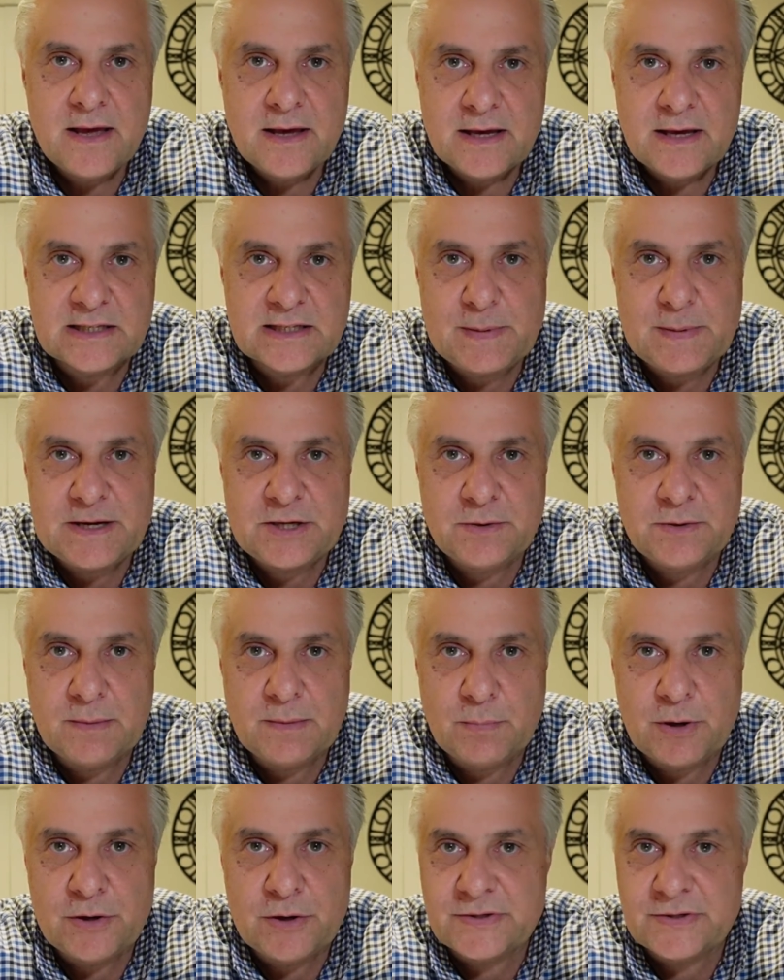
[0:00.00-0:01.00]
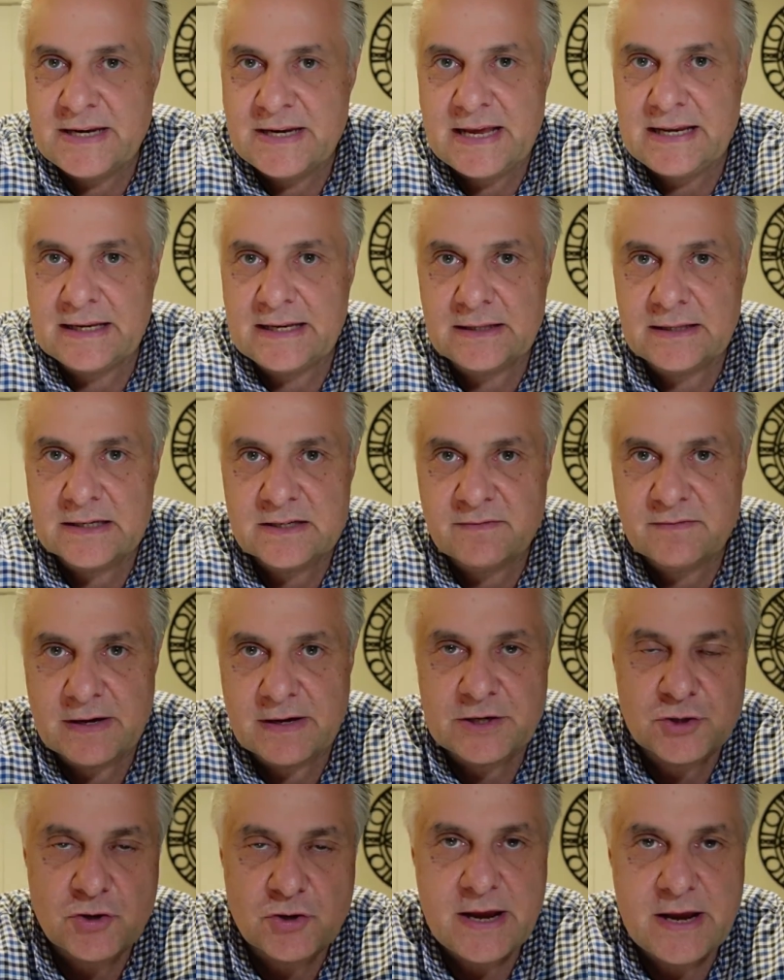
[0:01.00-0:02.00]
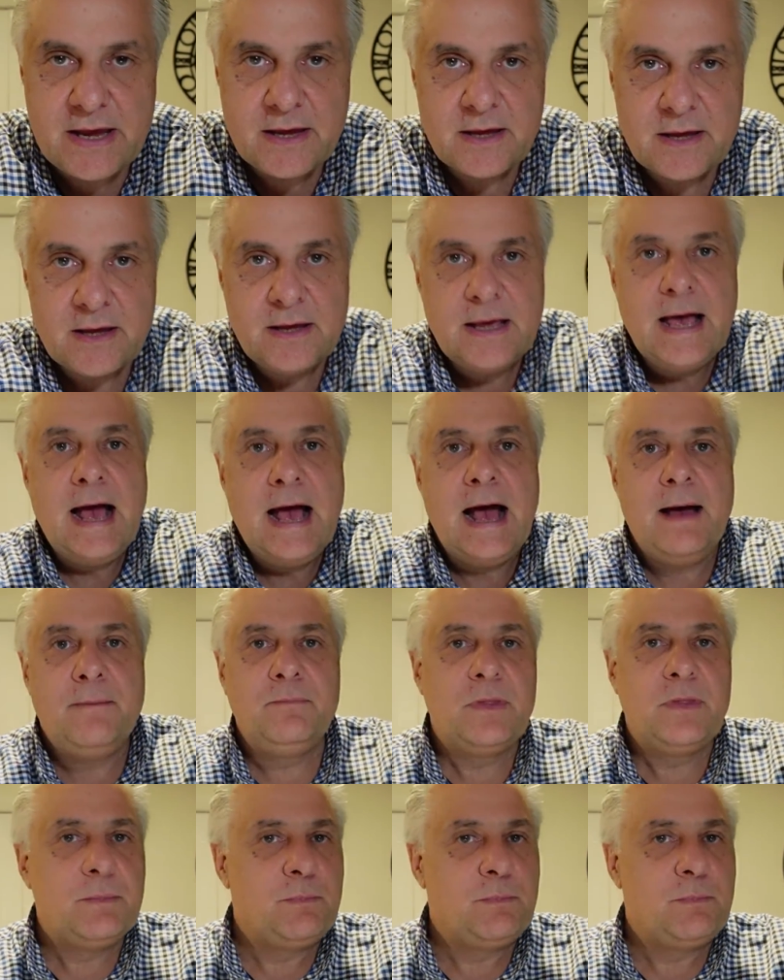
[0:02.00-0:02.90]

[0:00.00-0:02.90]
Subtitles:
especially with the Blues needing this victory. The